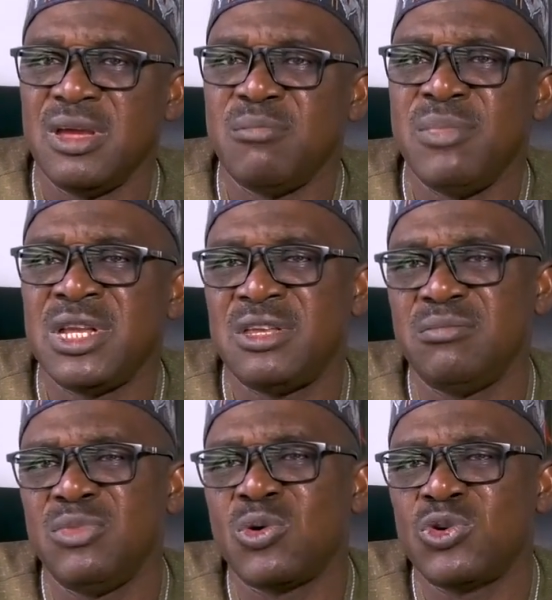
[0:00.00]
but
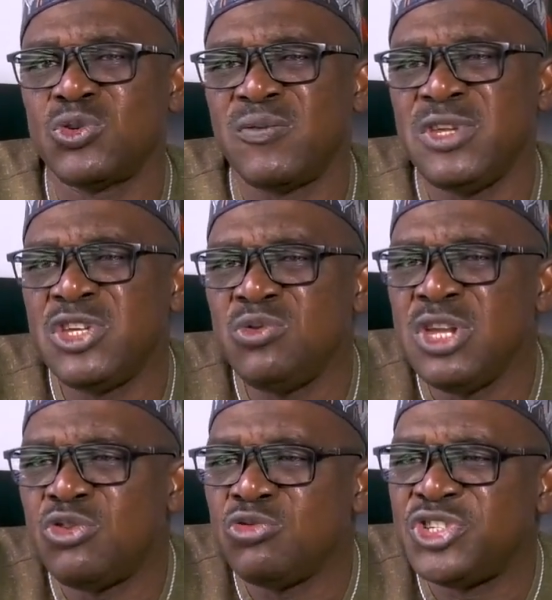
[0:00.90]
because of
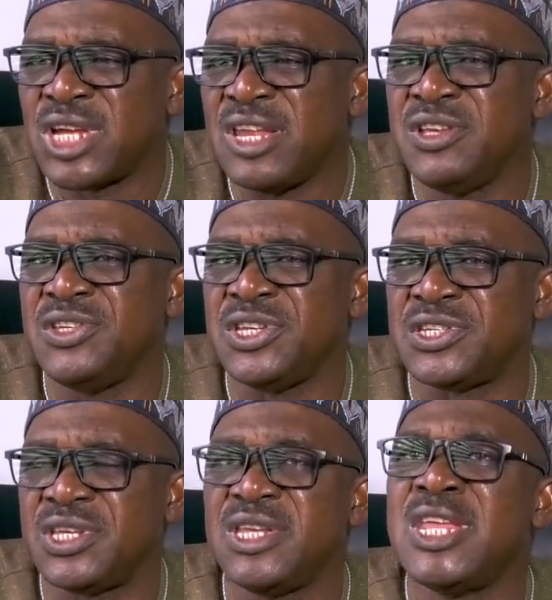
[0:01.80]
little
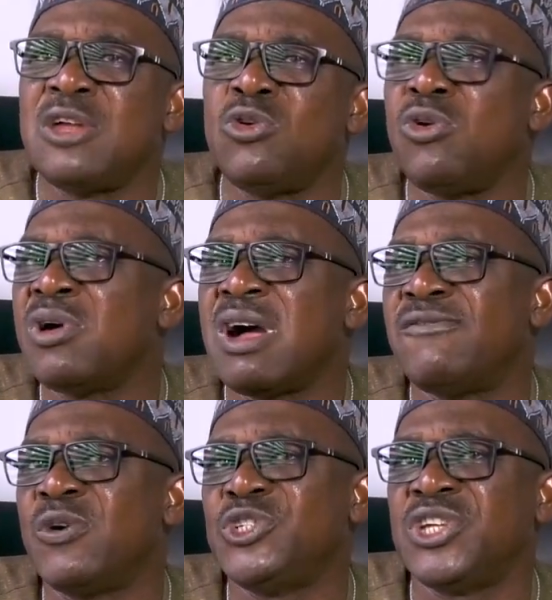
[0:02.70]
challenges, they are no longer
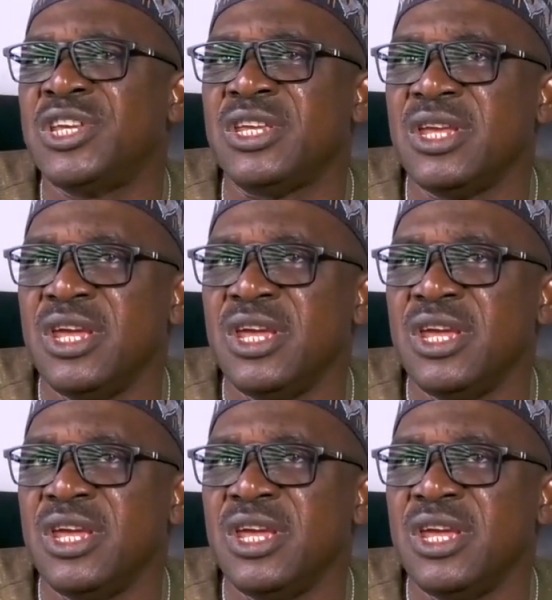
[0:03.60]
functioning.